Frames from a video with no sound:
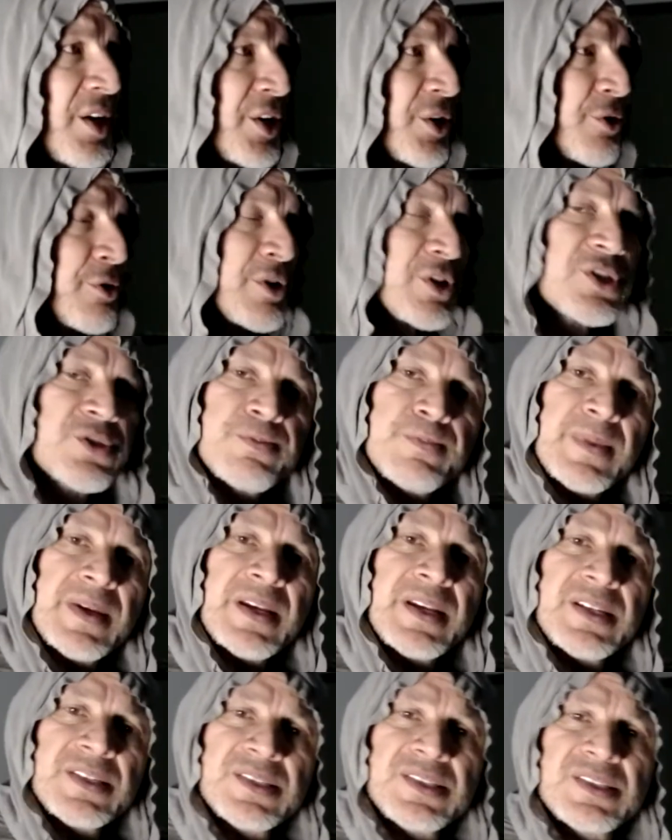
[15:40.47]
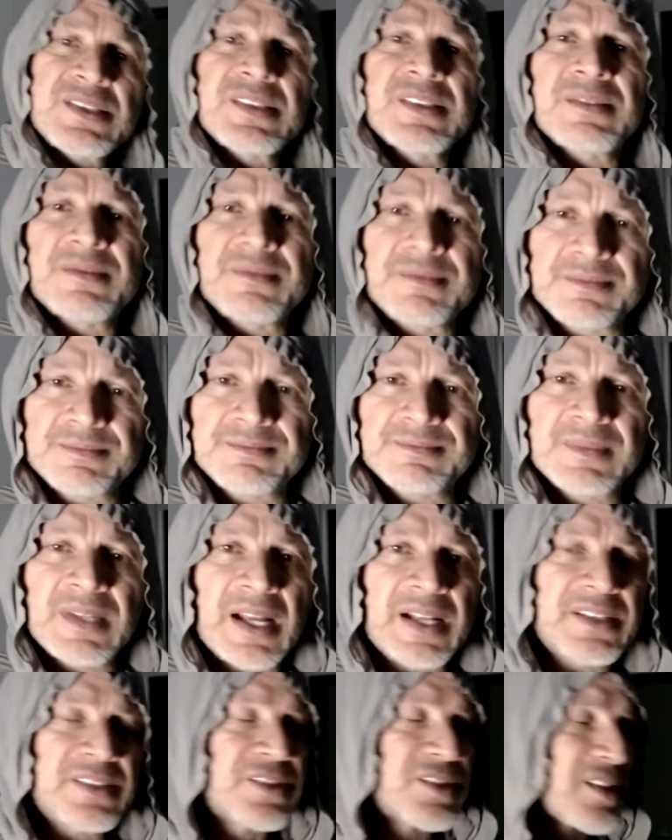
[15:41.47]
Christmas and
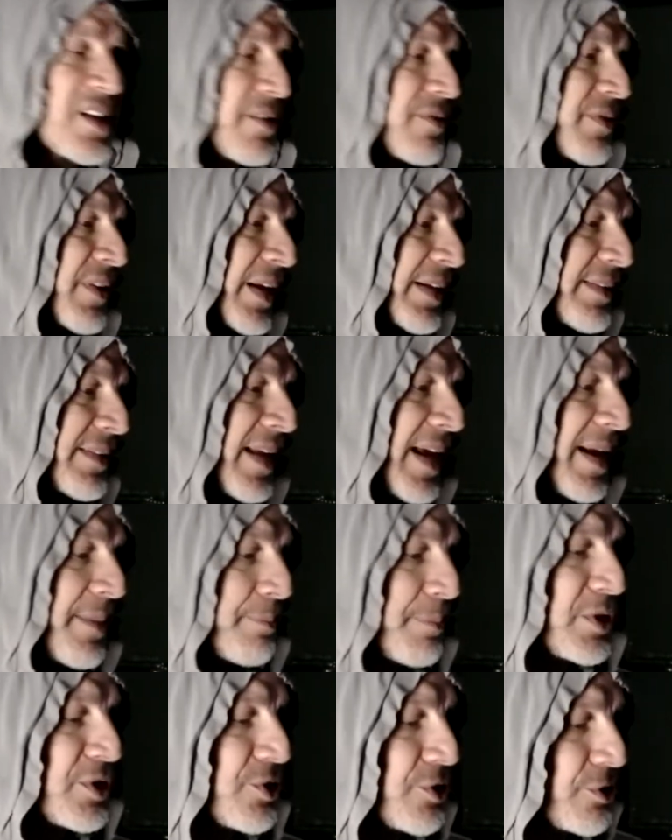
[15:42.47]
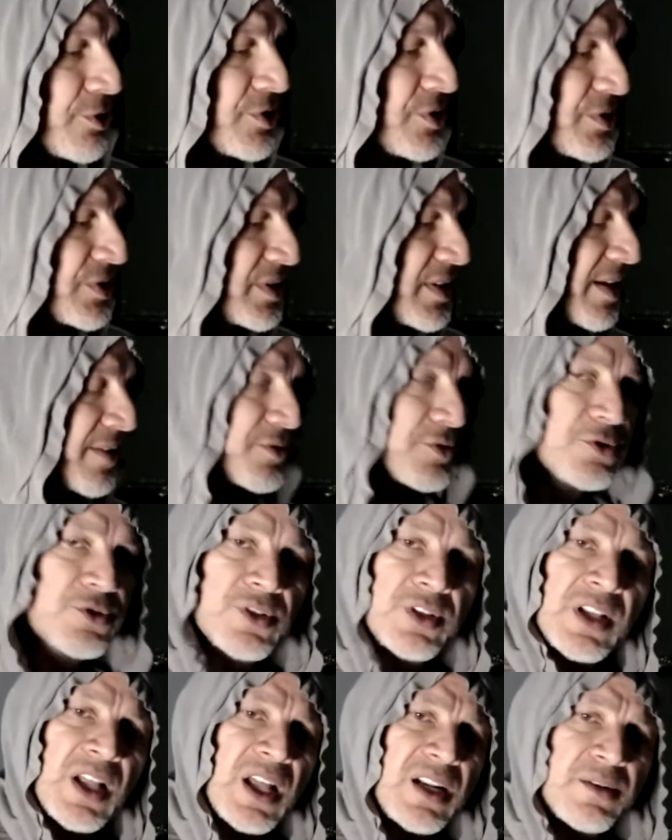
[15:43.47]
stuff like that, pictures and stuff. So there's
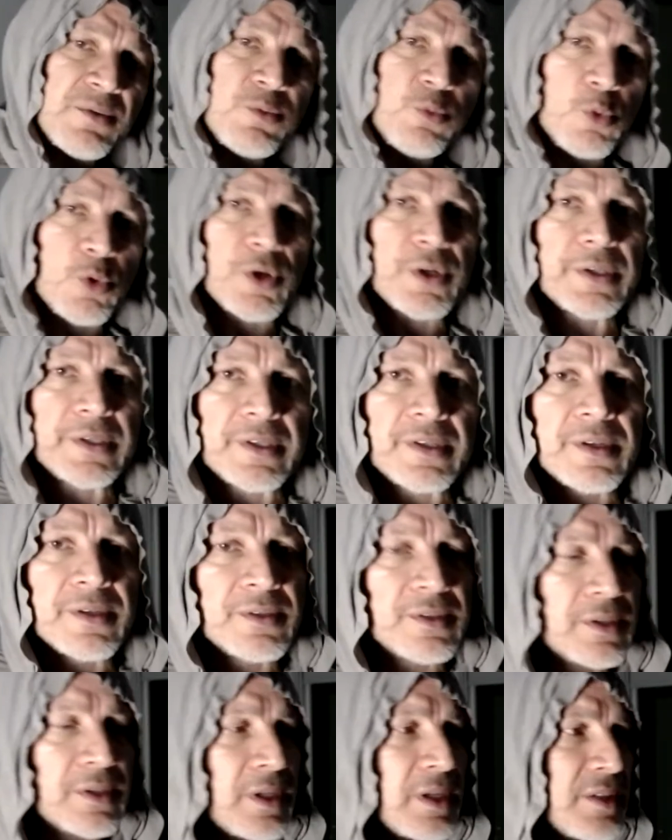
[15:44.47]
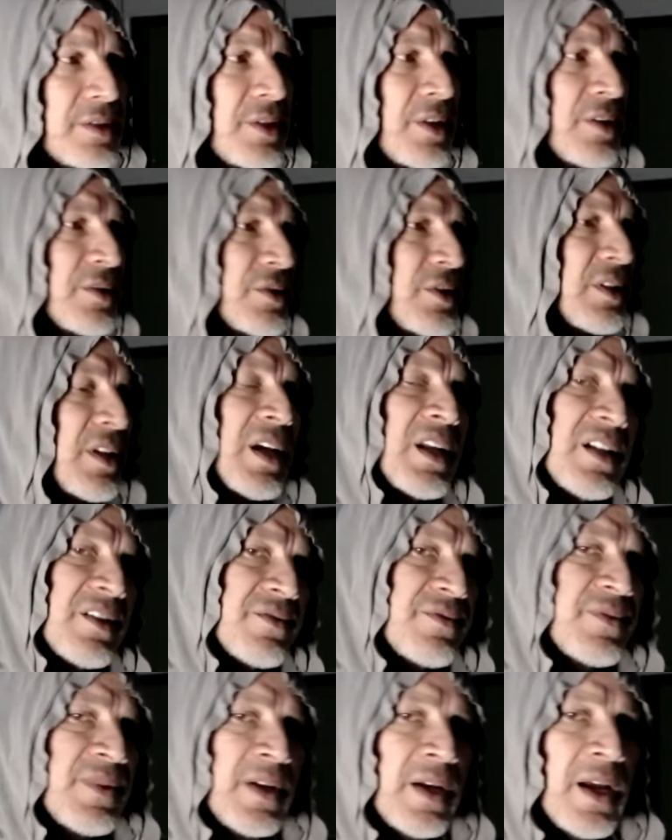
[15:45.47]
a lot of work. There's a lot
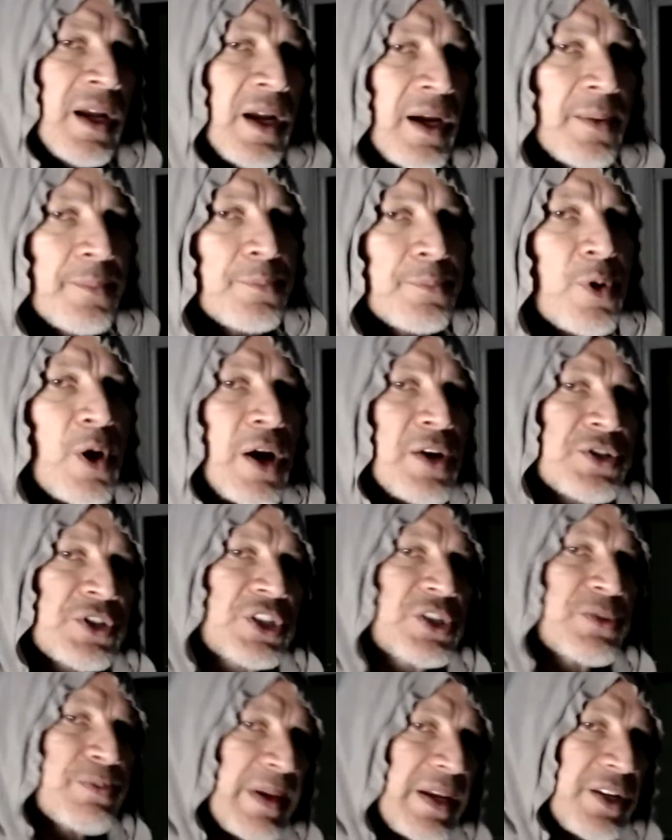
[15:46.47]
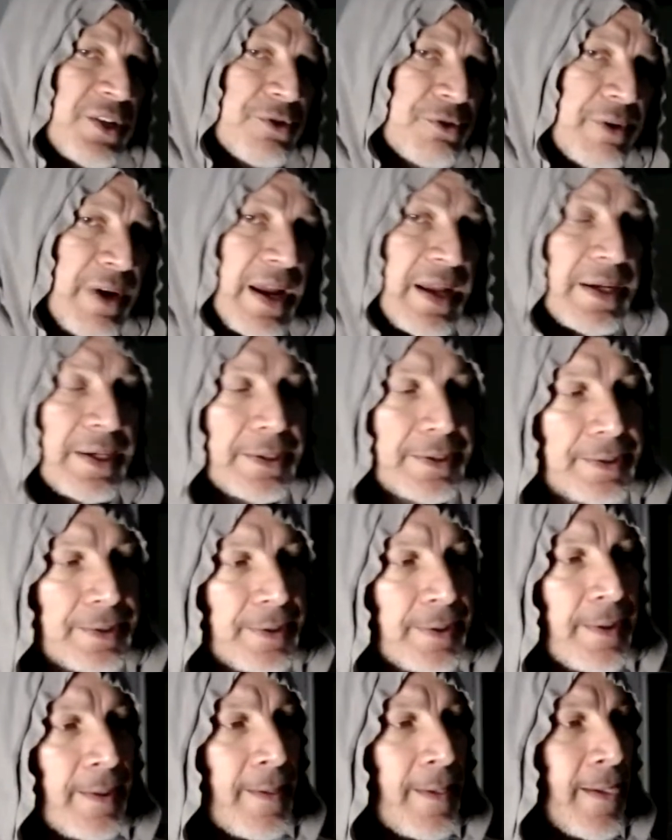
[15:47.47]
of projects being created,
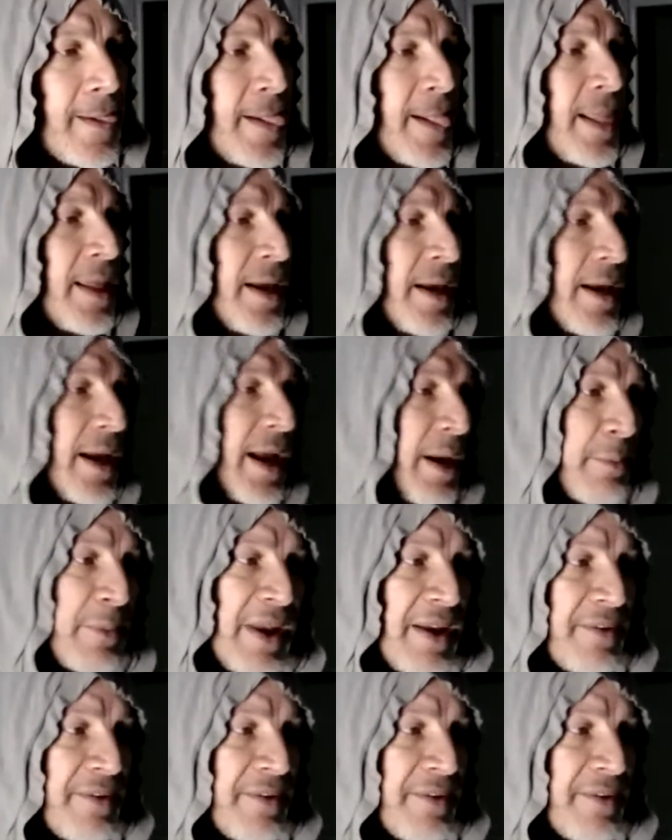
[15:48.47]
and we